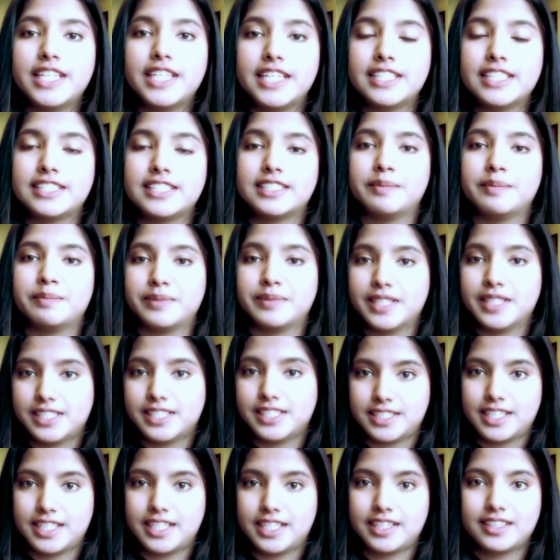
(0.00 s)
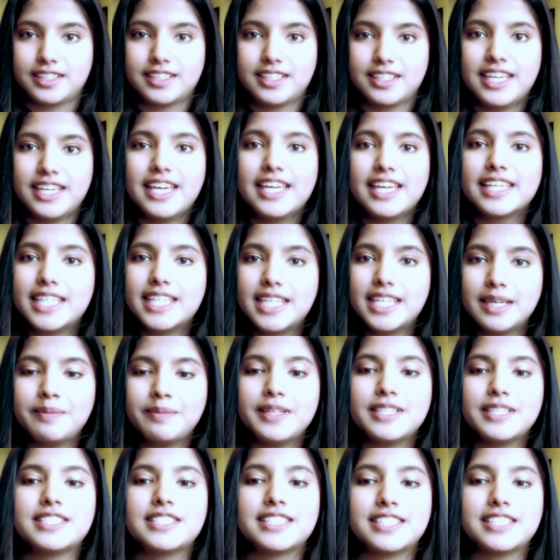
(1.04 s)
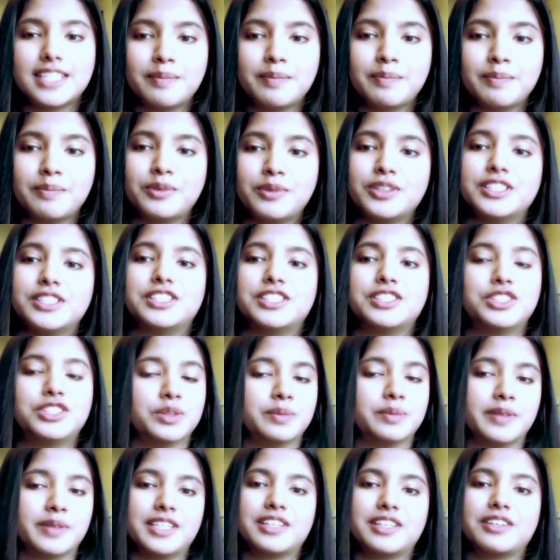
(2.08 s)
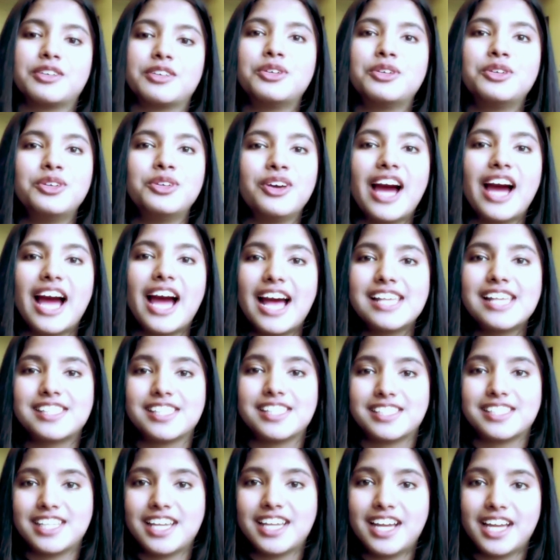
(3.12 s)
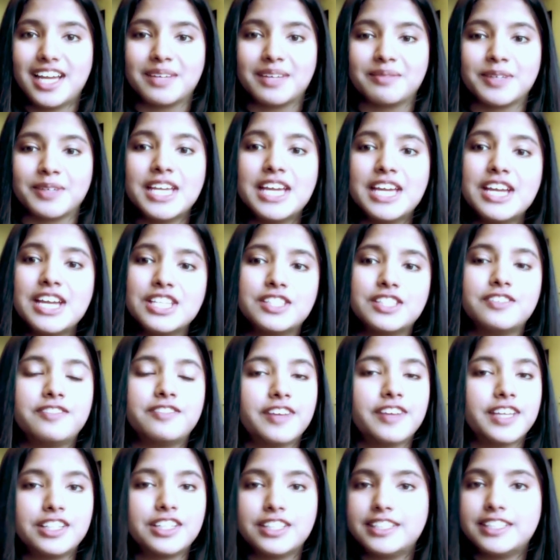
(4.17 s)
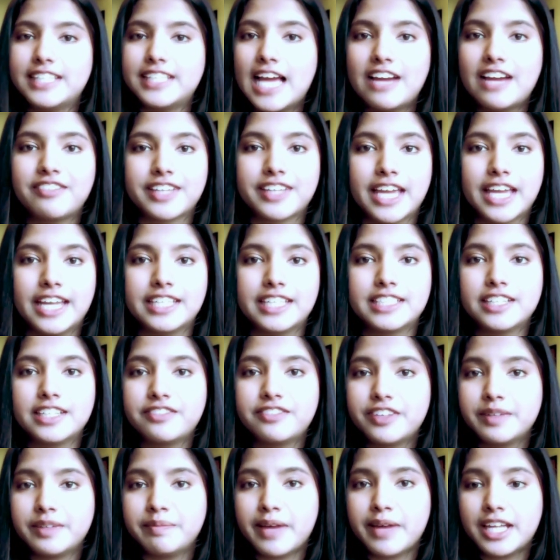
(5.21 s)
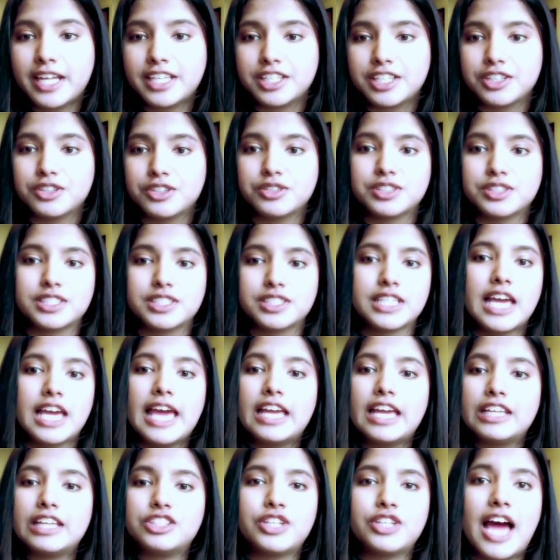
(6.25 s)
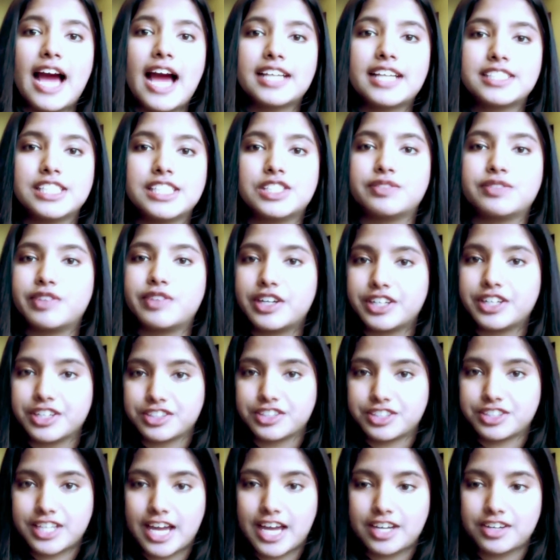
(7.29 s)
we need simplicity. Keep it simple and stupid. Who has the time to fiddle and navigate different menus to access various